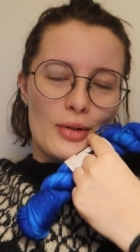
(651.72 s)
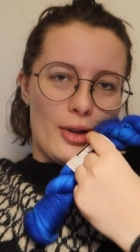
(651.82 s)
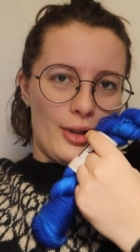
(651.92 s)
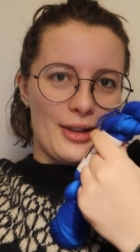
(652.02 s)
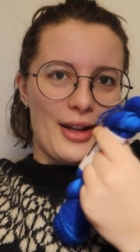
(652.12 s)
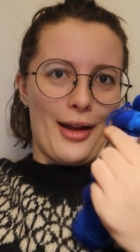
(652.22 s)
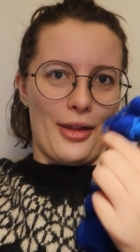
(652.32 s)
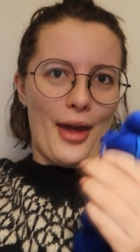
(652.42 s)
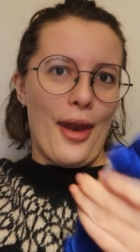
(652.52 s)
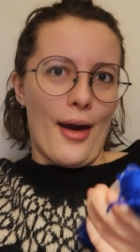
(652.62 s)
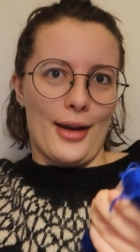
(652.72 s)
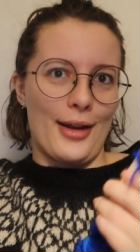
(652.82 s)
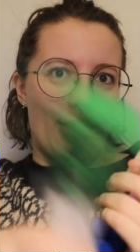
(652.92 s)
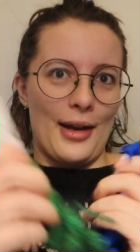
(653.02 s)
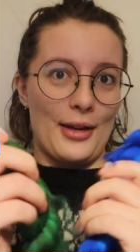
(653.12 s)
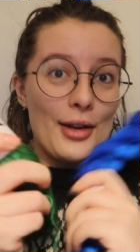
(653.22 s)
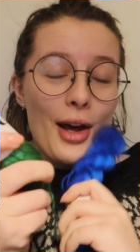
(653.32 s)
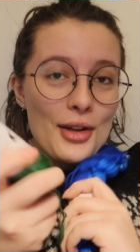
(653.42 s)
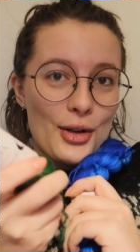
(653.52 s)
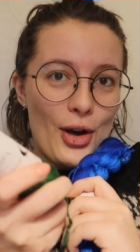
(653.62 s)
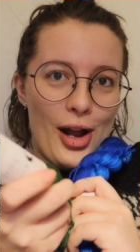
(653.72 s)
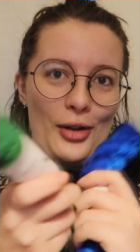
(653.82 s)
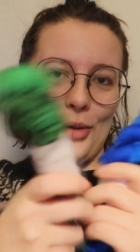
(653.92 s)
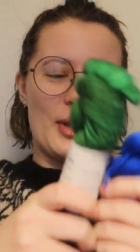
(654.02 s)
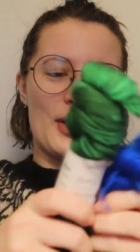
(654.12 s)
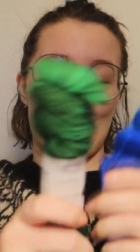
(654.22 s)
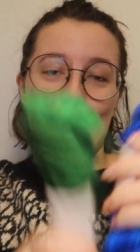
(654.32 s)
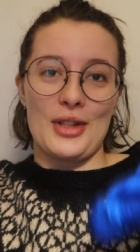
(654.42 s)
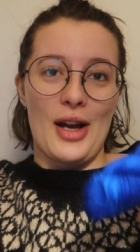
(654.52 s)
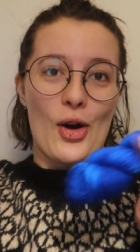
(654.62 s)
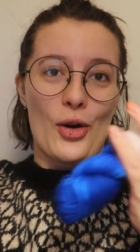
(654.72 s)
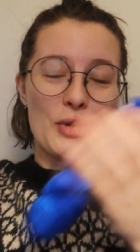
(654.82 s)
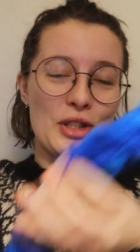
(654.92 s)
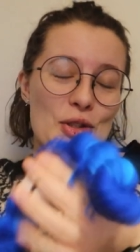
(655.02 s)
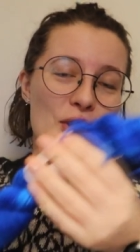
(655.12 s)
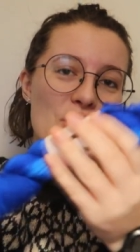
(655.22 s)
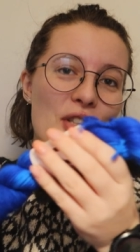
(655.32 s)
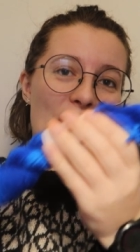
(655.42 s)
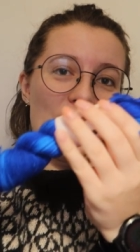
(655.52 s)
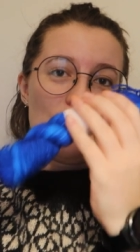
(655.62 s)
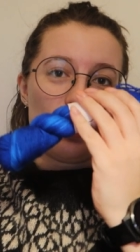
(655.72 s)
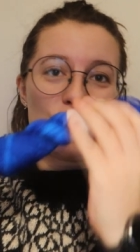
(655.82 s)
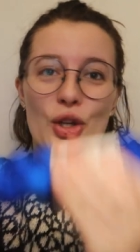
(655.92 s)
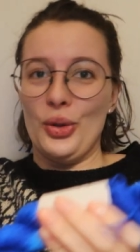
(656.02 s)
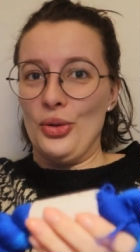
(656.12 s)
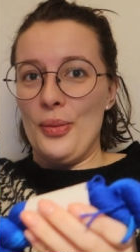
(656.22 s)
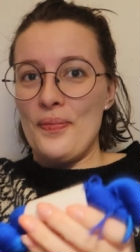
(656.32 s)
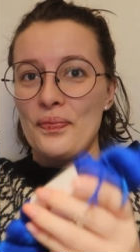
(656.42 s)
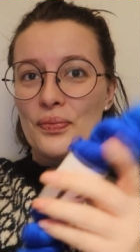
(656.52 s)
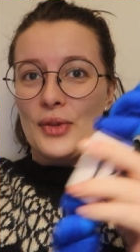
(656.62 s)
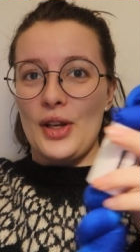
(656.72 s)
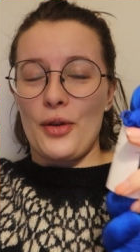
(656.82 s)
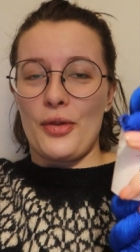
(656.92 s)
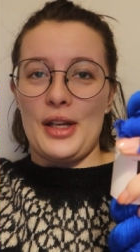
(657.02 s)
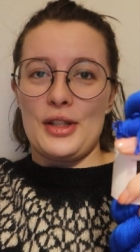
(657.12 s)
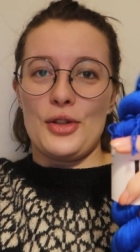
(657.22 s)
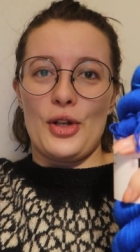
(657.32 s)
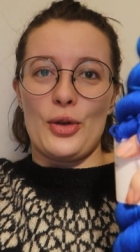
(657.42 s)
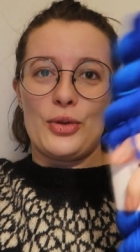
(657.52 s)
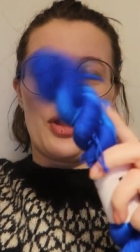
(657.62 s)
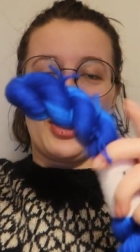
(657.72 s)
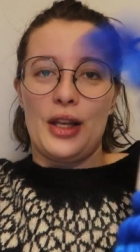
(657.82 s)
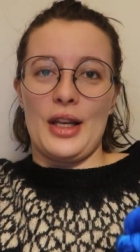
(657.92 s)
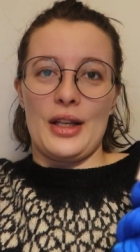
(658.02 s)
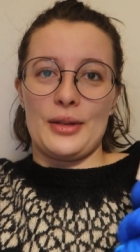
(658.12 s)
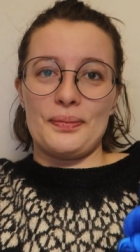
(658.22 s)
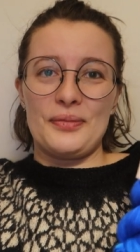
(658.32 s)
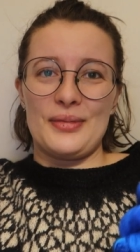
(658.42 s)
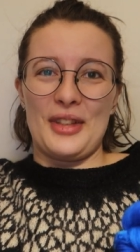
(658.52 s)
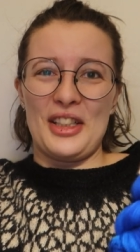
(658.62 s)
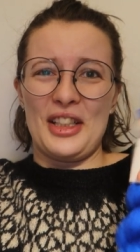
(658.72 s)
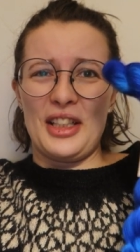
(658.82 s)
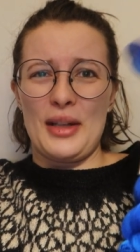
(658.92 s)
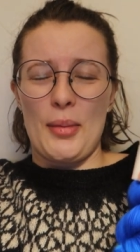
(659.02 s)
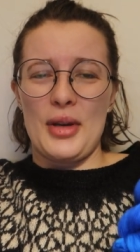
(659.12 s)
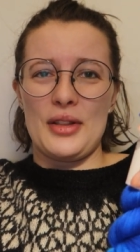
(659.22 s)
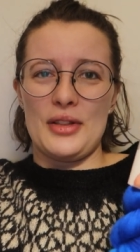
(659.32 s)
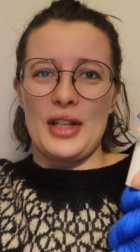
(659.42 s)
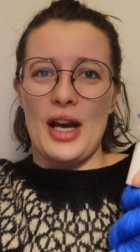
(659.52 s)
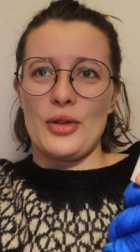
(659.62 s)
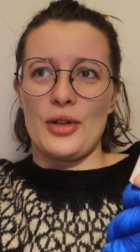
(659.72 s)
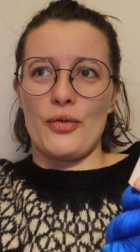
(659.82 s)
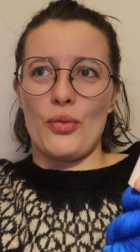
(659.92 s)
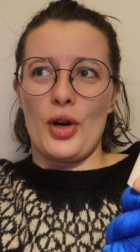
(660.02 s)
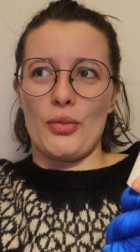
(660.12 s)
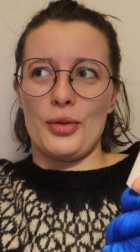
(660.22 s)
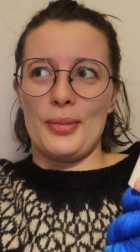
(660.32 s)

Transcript: So I was like, then I can get another colour, because I was originally taking two of these, you know, thinking um, a bit in doubt if